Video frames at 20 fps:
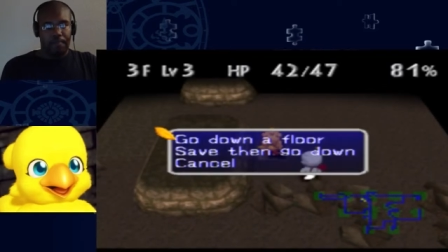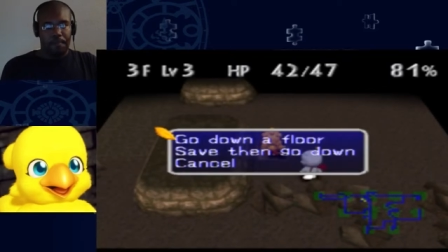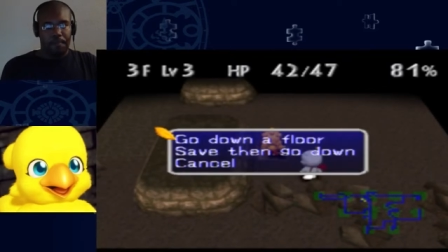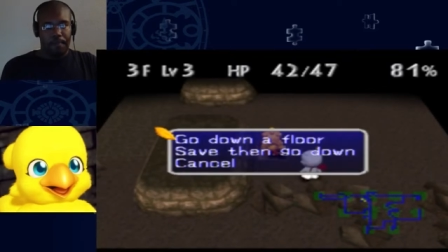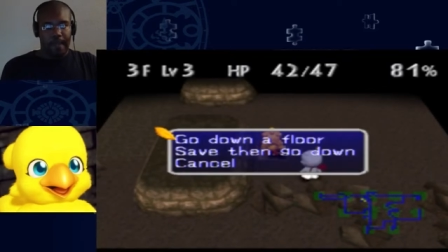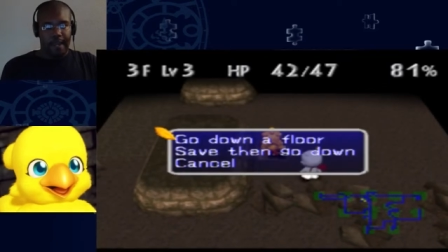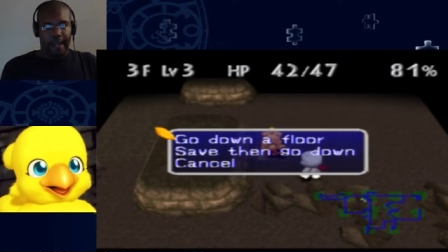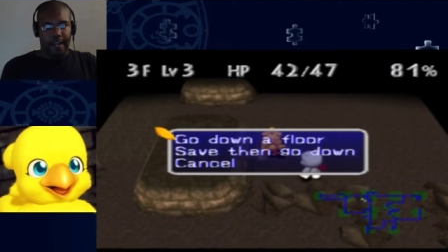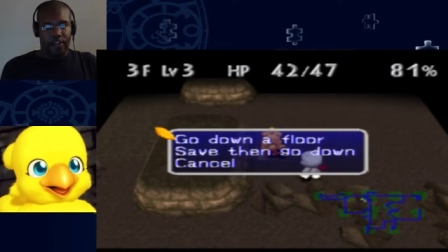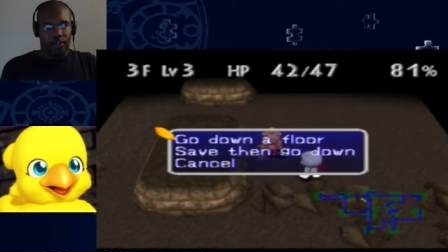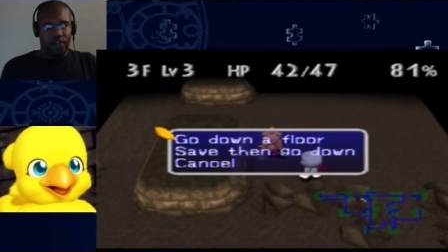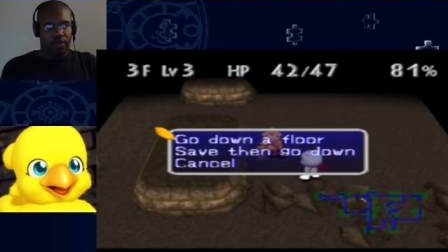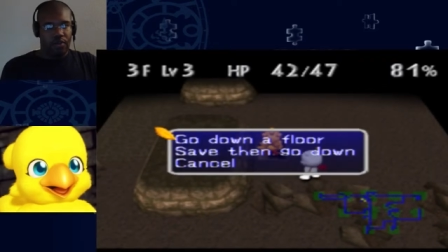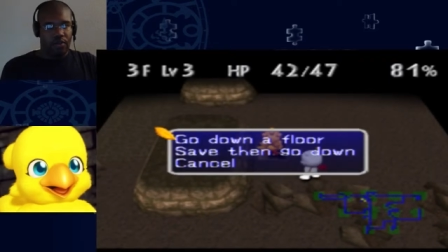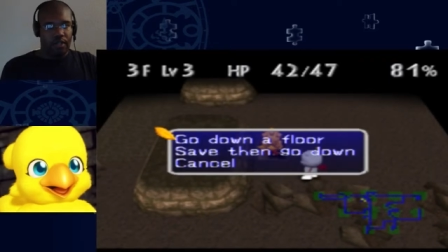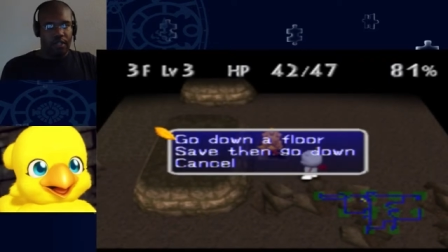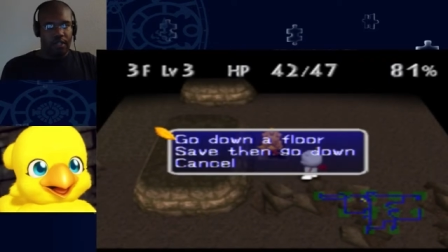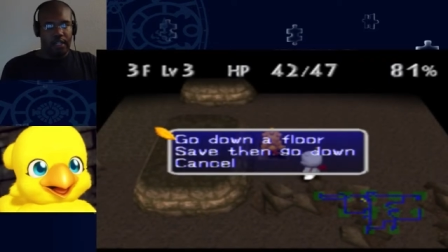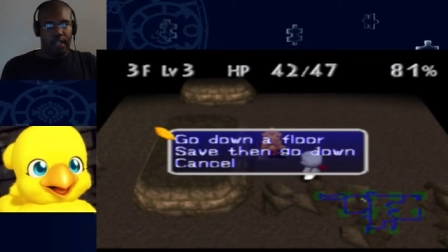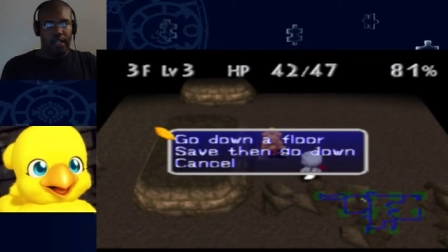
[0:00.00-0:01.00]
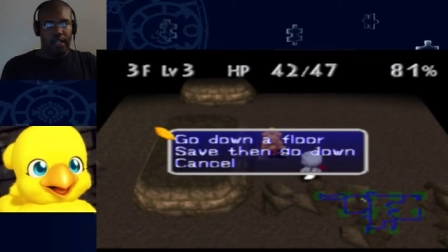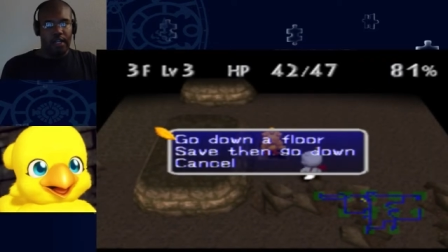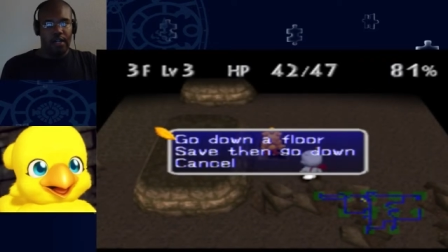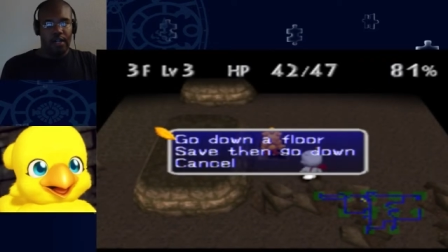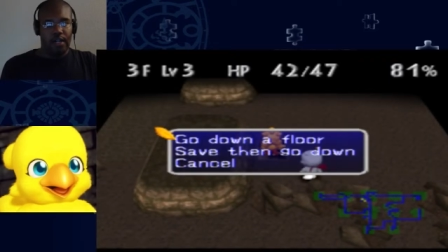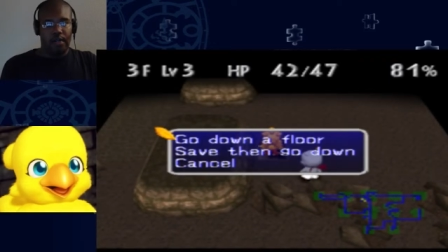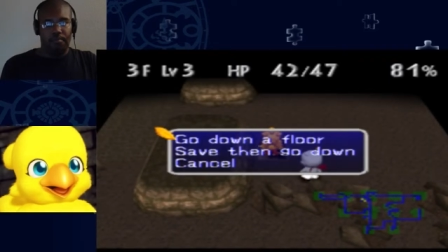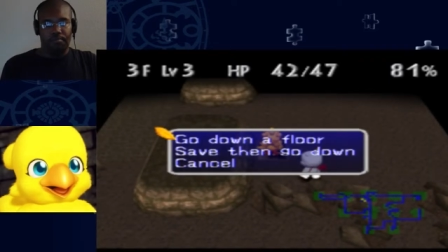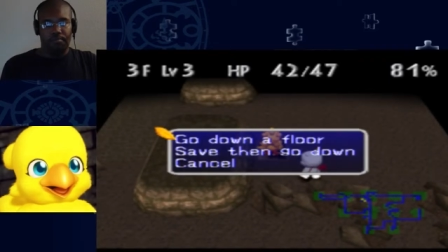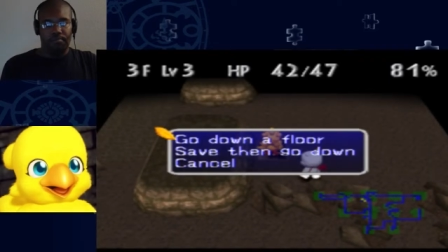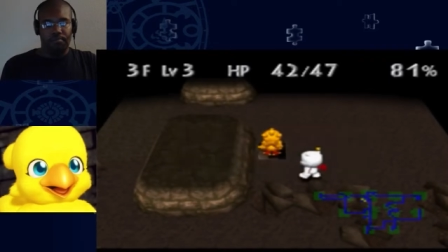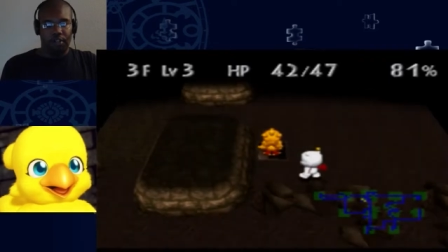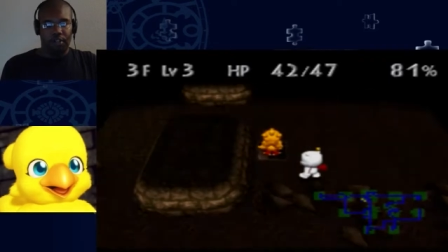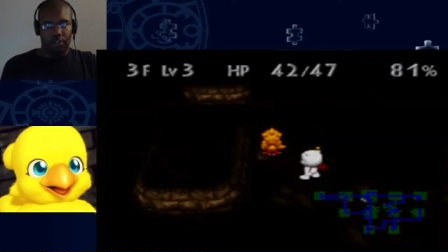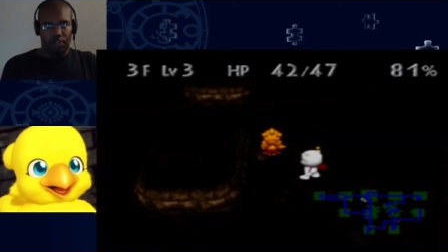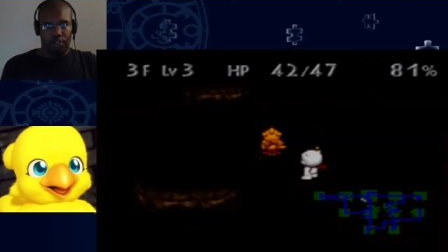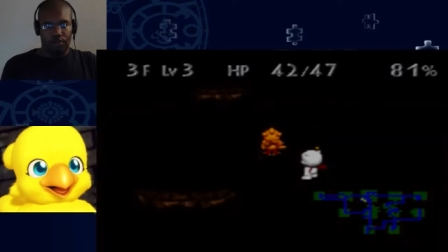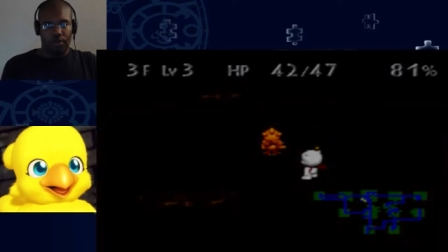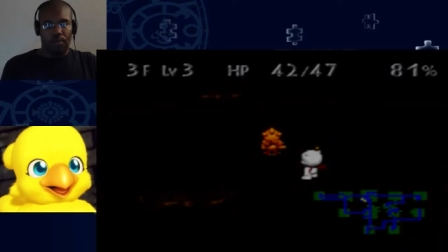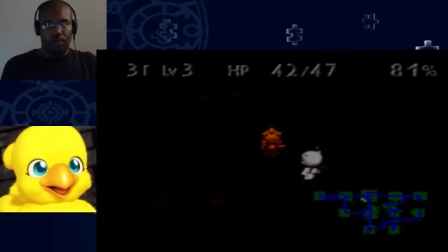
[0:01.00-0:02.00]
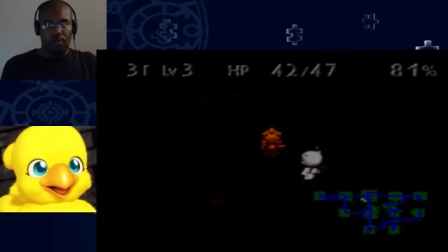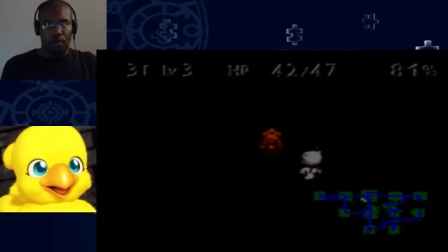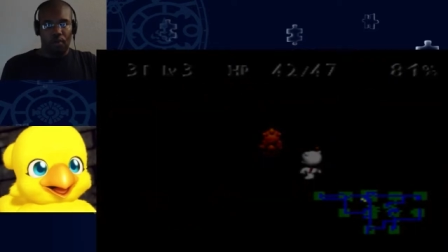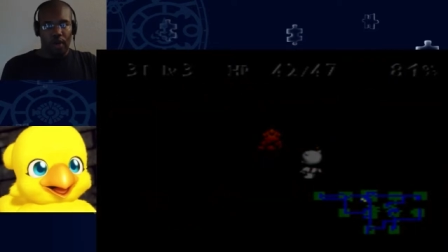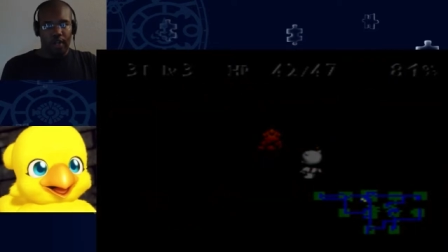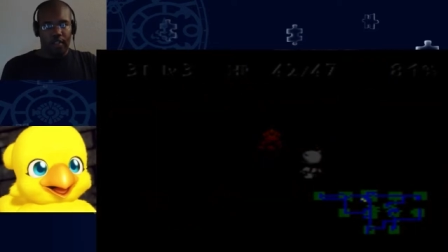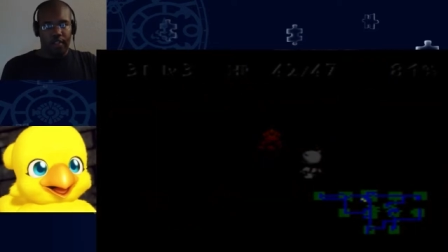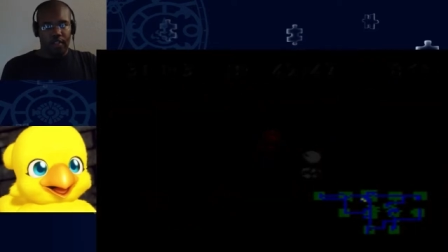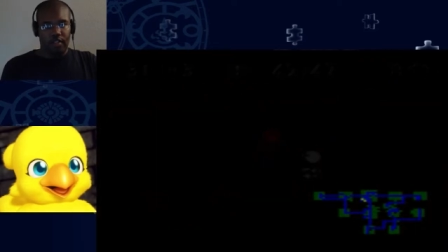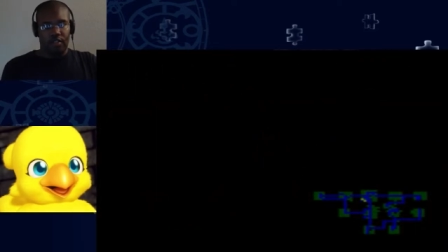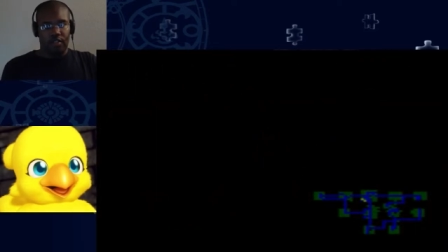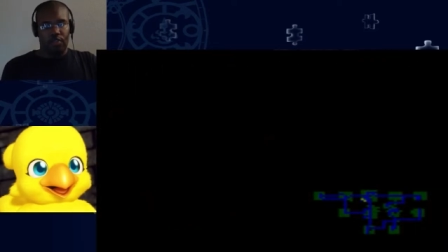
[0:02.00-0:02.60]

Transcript: and you can only do them once,